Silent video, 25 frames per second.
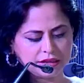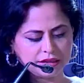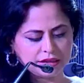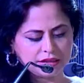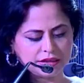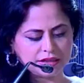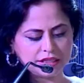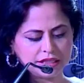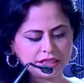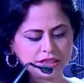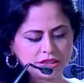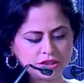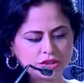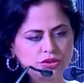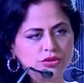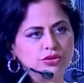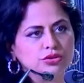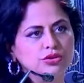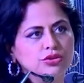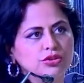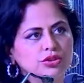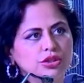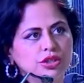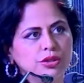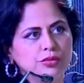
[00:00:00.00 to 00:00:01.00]
These two
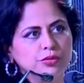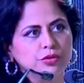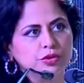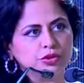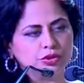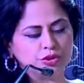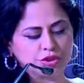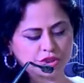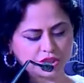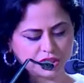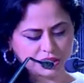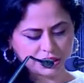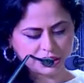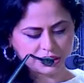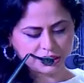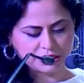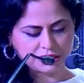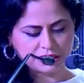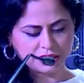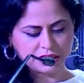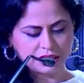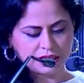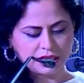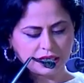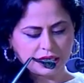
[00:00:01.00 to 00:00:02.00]
Jugapurushas
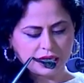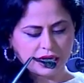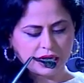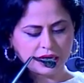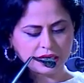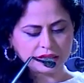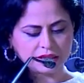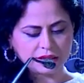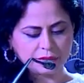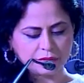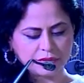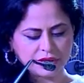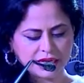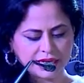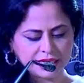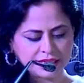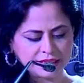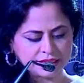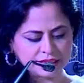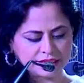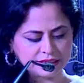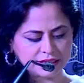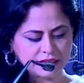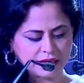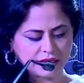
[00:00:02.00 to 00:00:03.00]
are the bright
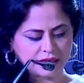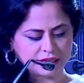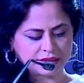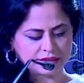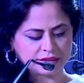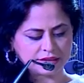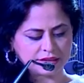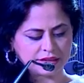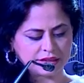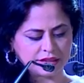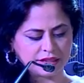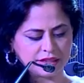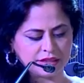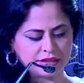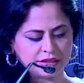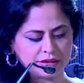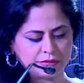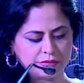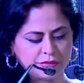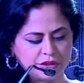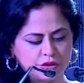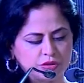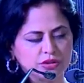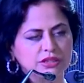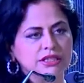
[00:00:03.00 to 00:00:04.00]
stars in the
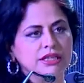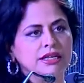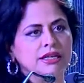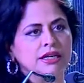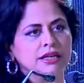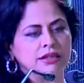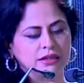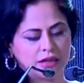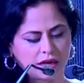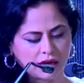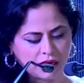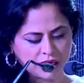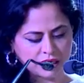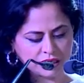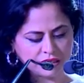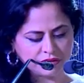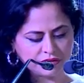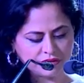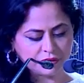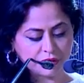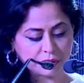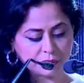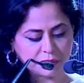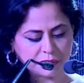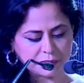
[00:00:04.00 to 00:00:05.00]
music and art
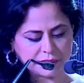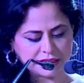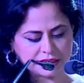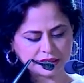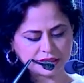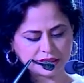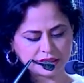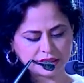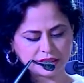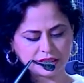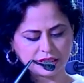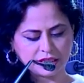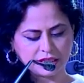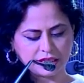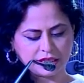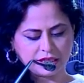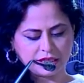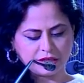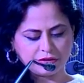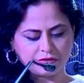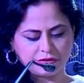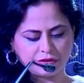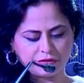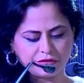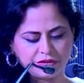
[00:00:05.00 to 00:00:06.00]
firmament
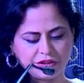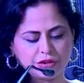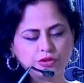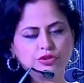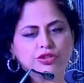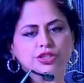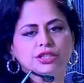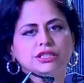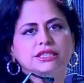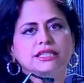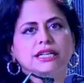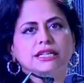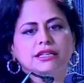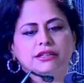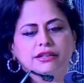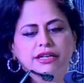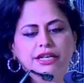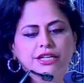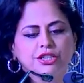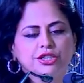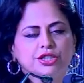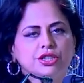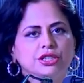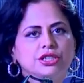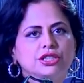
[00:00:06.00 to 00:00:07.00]
for future
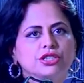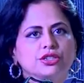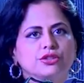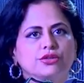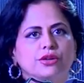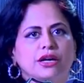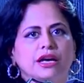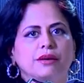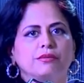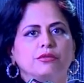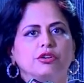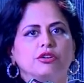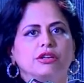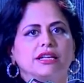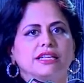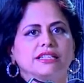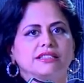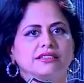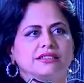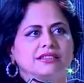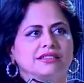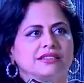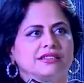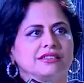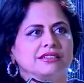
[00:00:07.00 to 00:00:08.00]
generations to
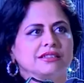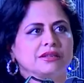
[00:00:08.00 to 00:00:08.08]
emulate.